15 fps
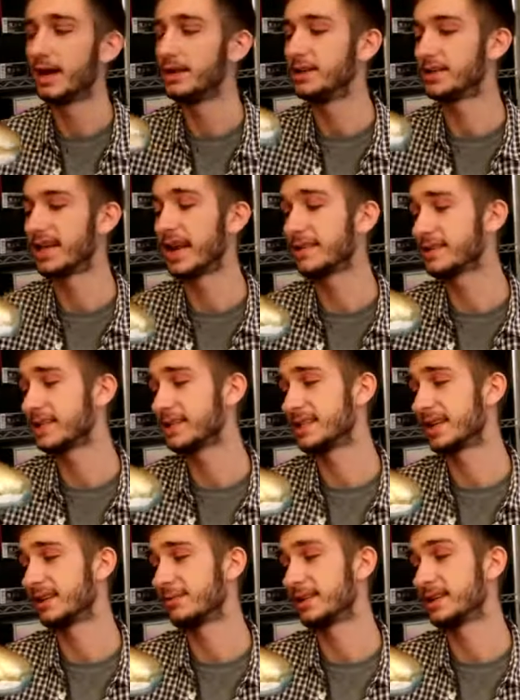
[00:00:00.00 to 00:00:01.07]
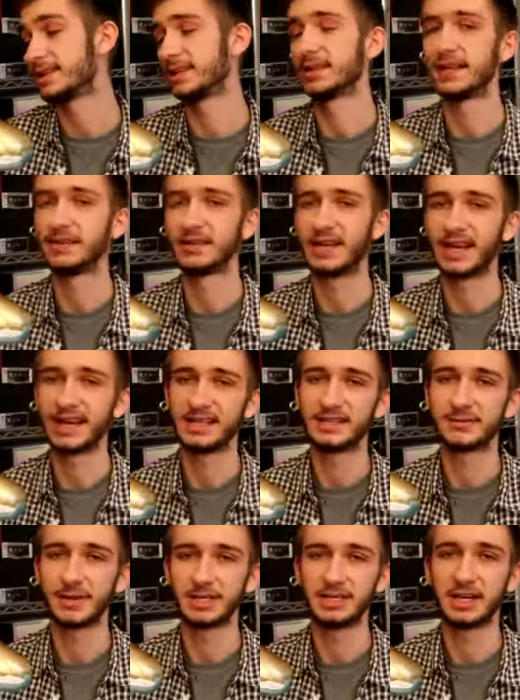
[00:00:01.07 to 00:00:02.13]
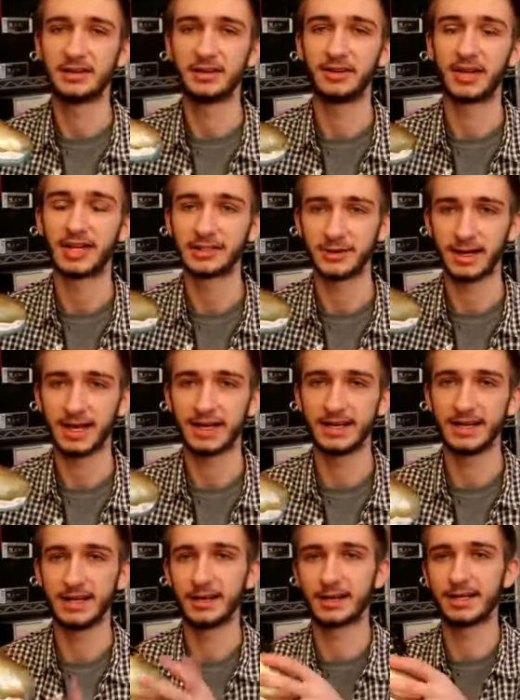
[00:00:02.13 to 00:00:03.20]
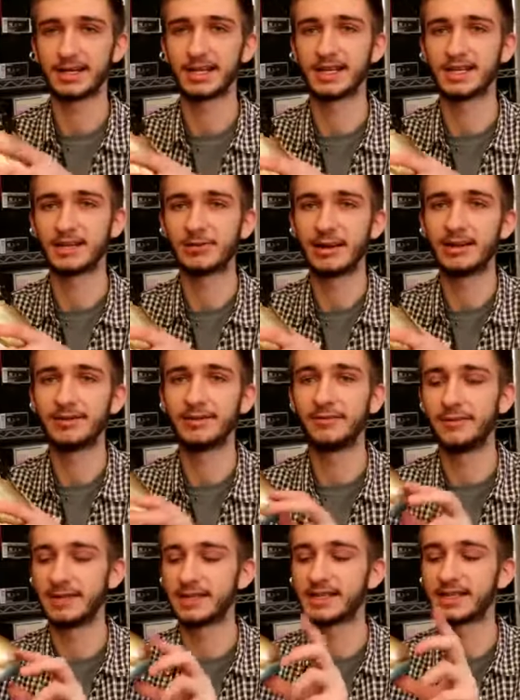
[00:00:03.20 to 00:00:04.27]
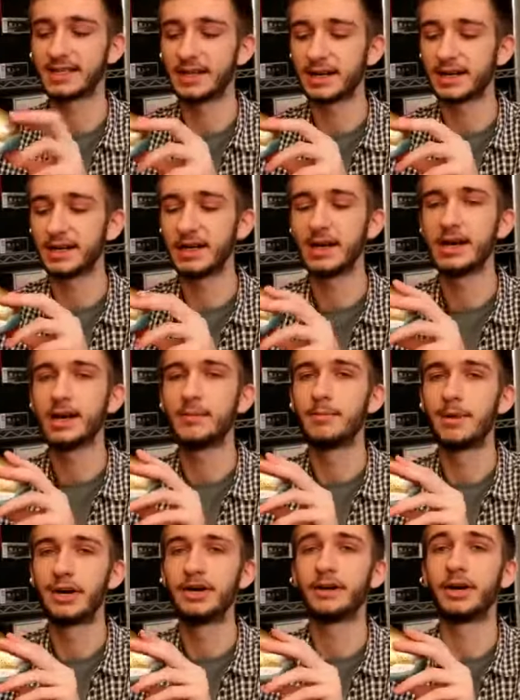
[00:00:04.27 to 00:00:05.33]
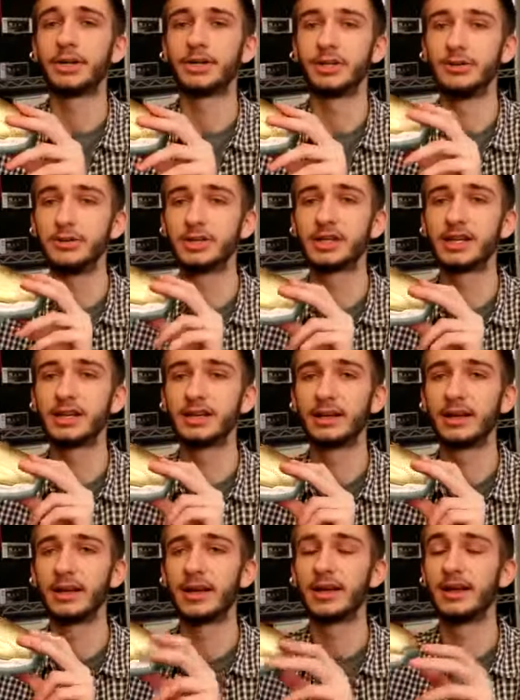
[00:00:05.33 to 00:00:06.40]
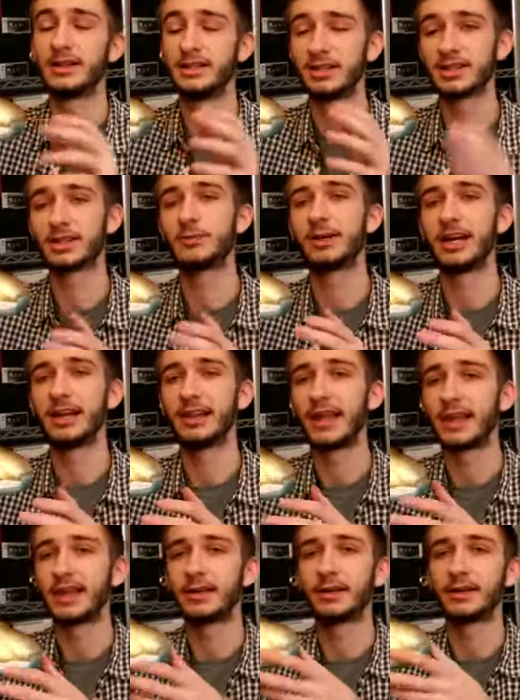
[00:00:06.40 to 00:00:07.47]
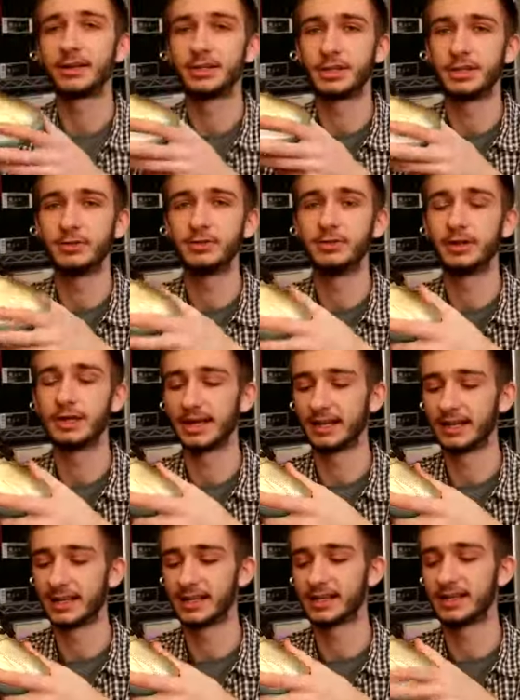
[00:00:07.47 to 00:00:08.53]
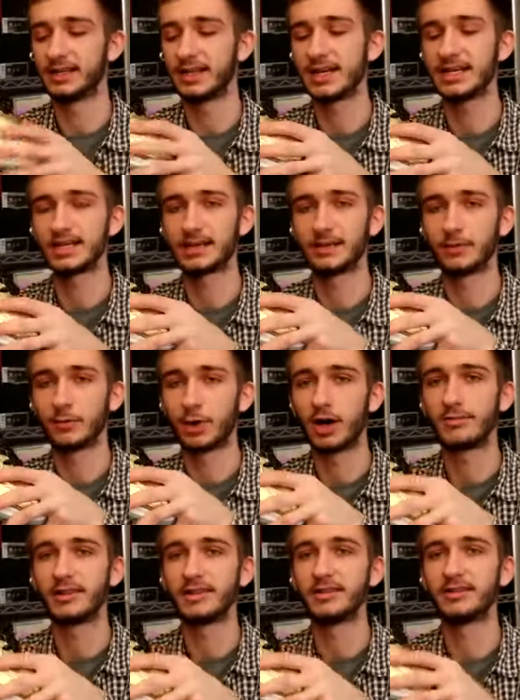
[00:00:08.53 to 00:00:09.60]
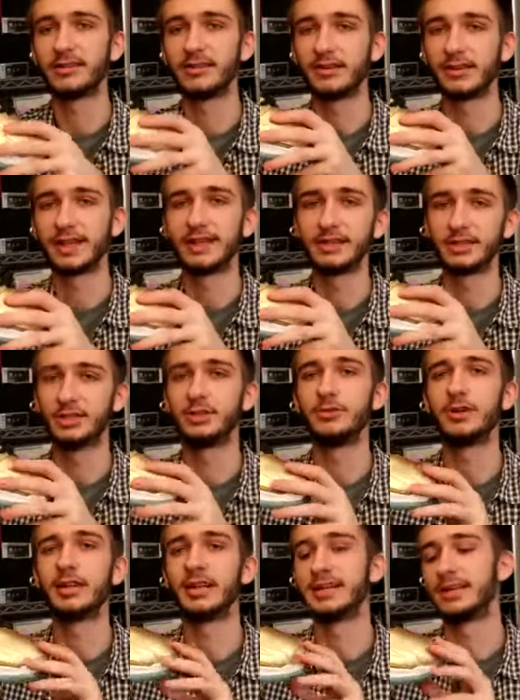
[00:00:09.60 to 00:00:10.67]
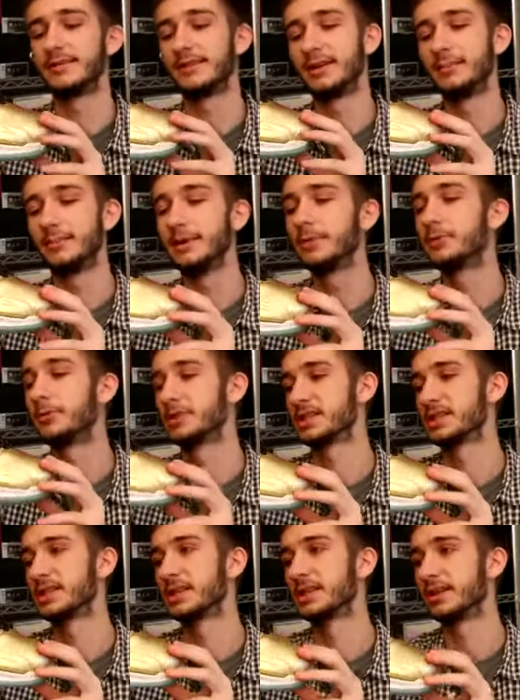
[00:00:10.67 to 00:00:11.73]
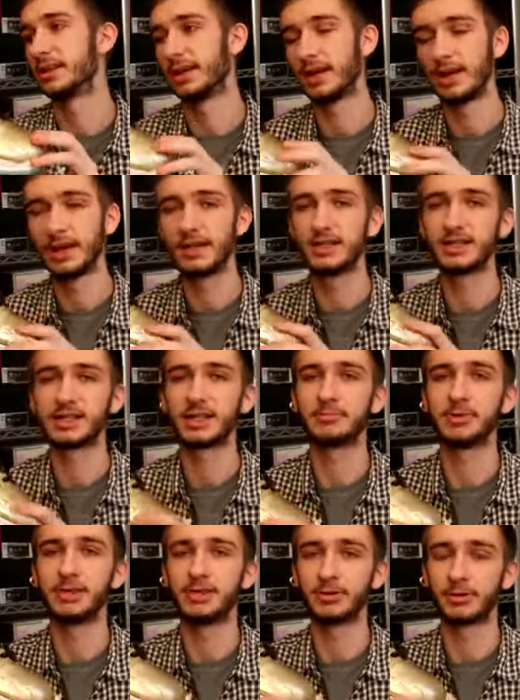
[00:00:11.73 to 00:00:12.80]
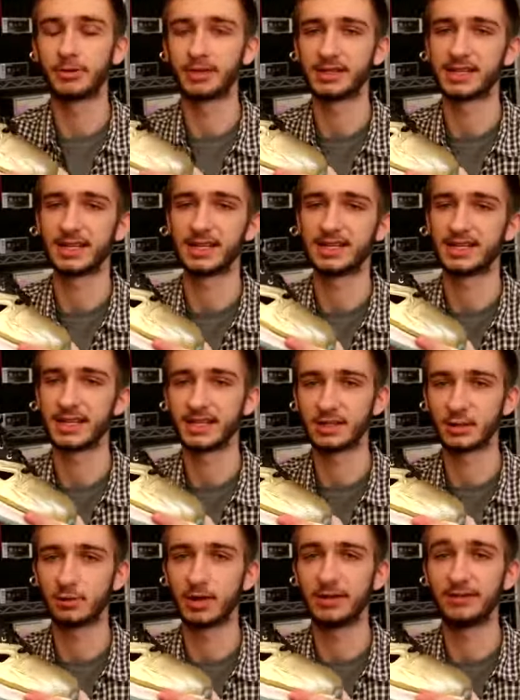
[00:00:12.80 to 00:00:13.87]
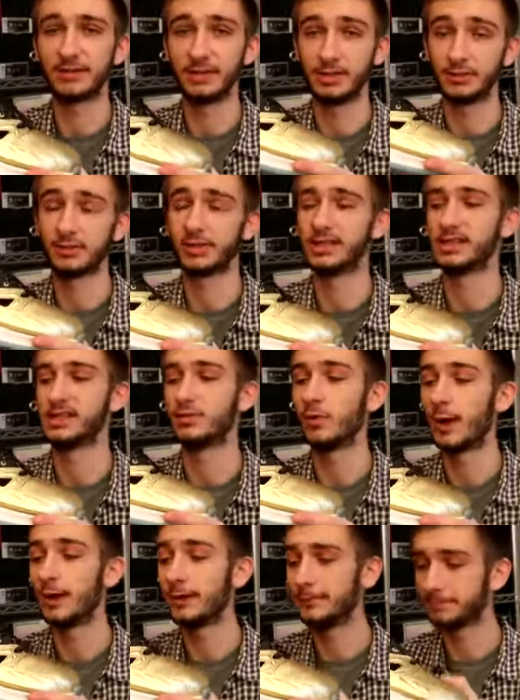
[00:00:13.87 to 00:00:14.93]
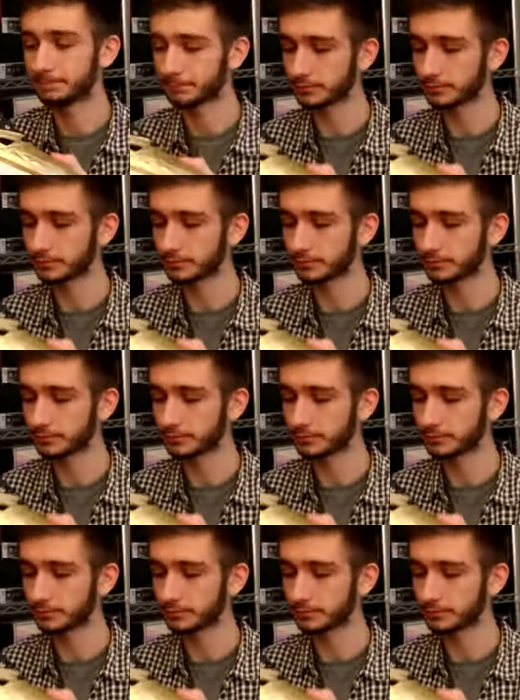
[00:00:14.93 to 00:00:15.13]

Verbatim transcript: Just half size down because the leather can stretch out. That's what I did. I got a size twelve. It fits snug, but not too snug. Just the way I like it on a shoe like this, a nice raw material leather shoe, I like to fit a bit more snug, just like my Jordans. I get a size twelve in Jordans as well.